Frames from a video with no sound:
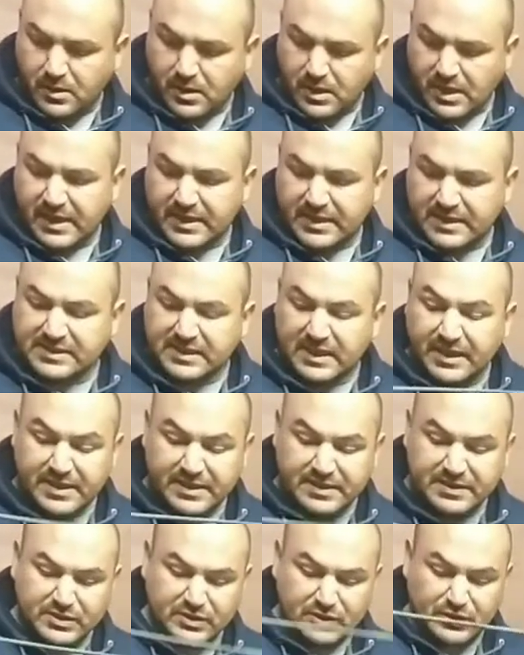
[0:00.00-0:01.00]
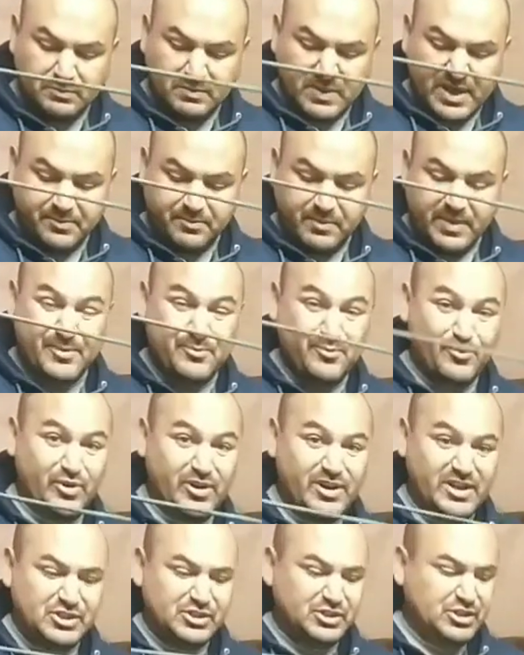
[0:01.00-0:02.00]
I decided to make my
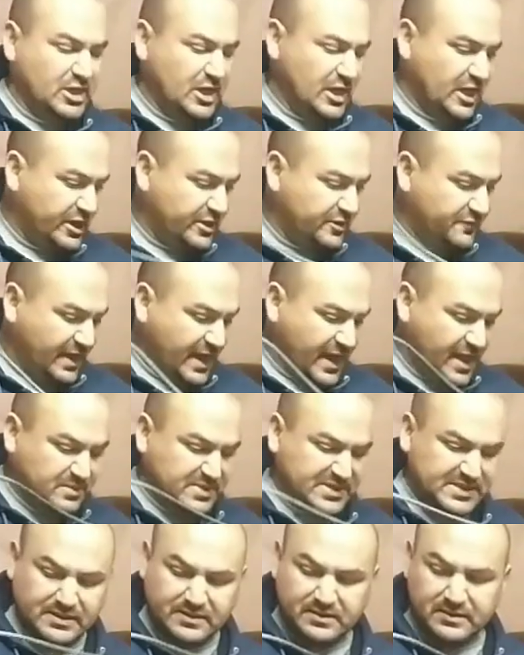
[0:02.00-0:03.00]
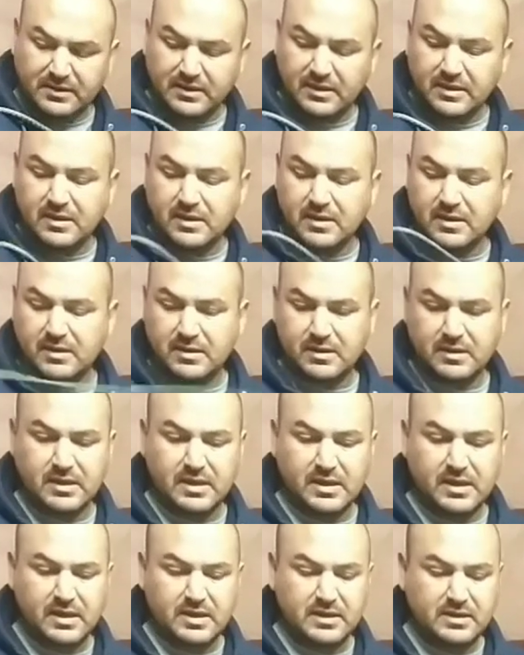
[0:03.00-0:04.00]
bridge out of Amsteel,
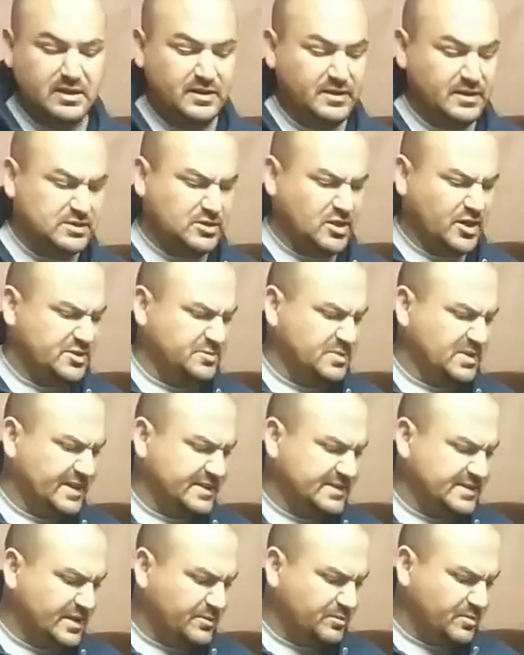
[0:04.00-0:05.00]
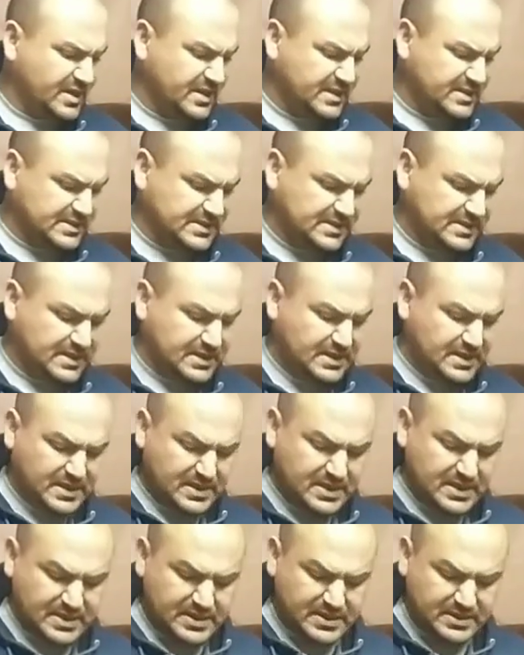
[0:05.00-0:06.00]
and this cost me like $10.
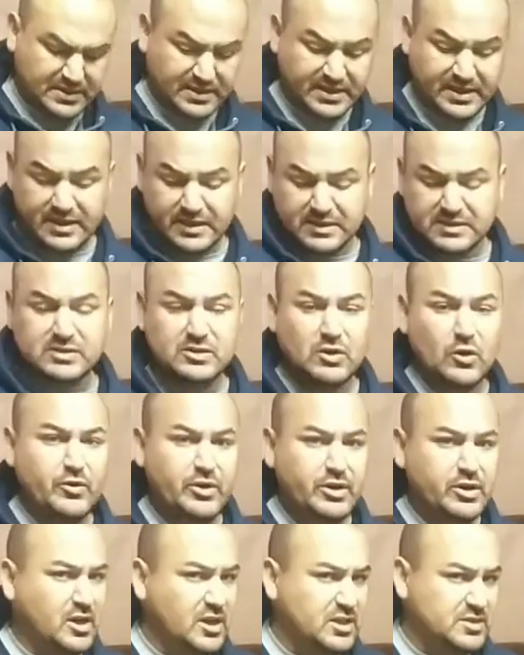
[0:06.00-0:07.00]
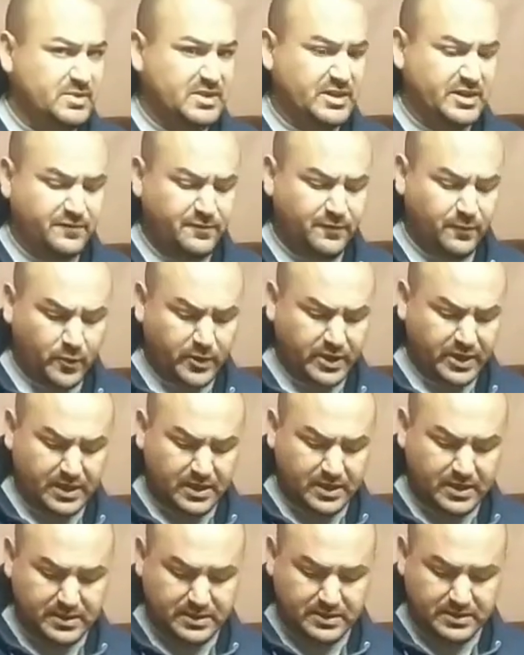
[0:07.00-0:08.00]
To get it sewn, it cost me like
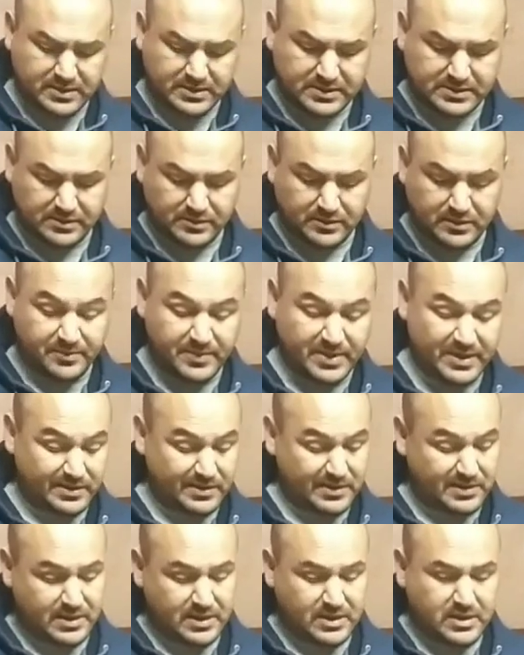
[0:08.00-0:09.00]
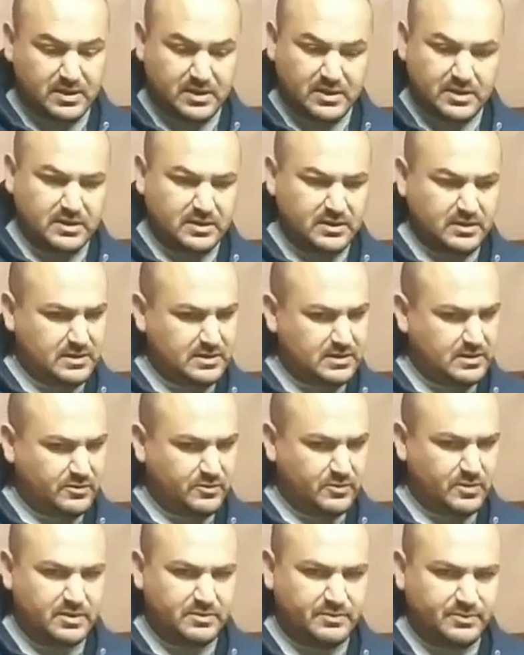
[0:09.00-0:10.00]
$40. So I mean, you know,
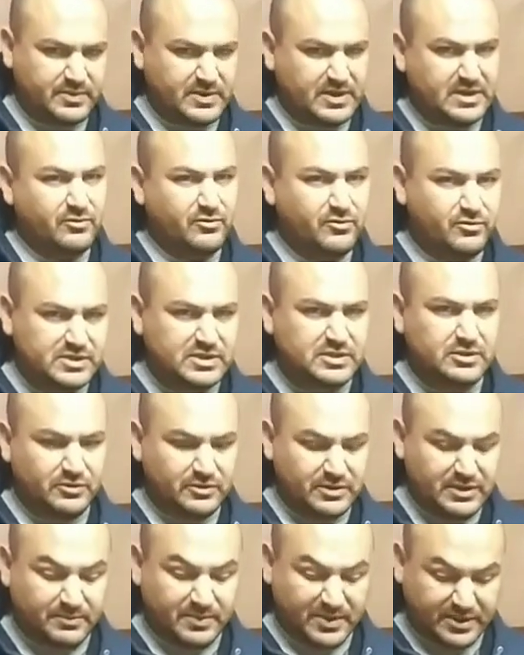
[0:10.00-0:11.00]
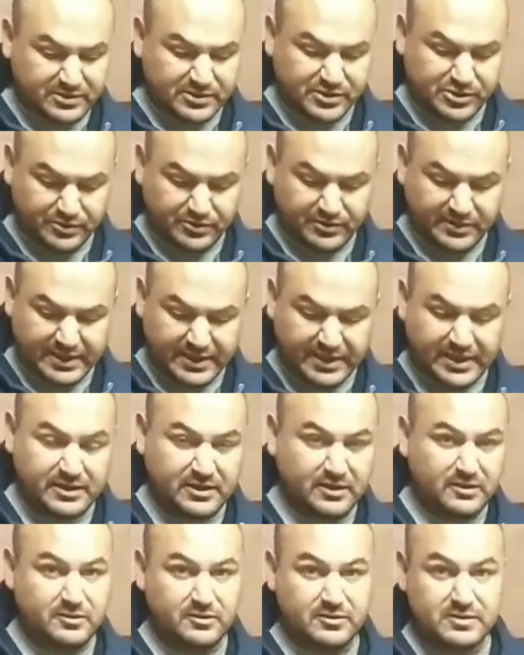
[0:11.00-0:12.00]
we're slowly but surely
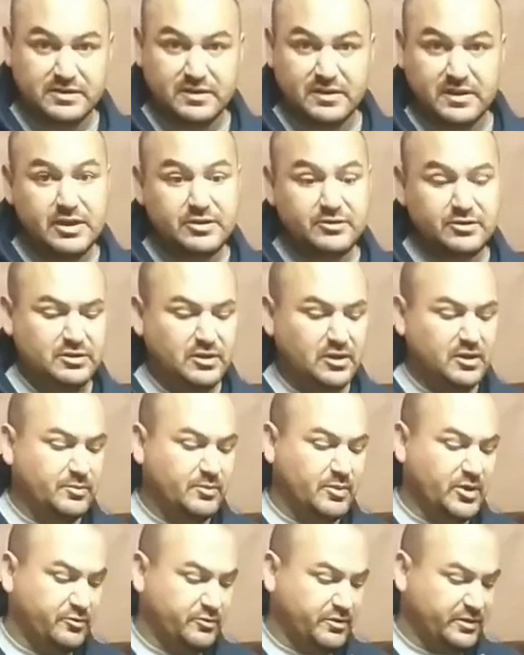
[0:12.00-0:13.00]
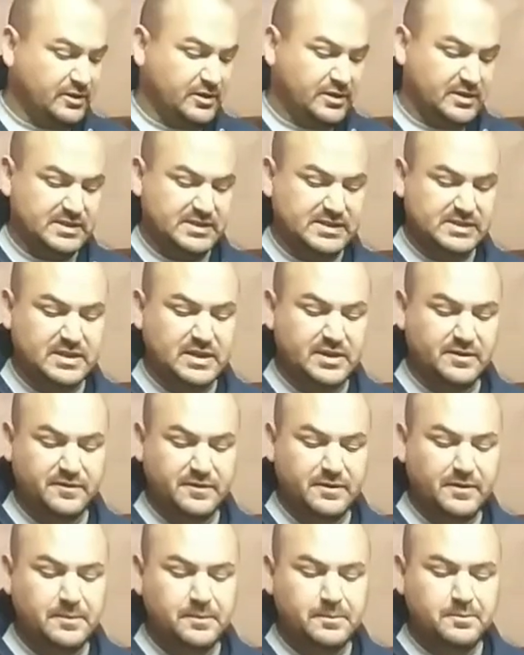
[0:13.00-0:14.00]
getting close to the $100 mark with all this stuff.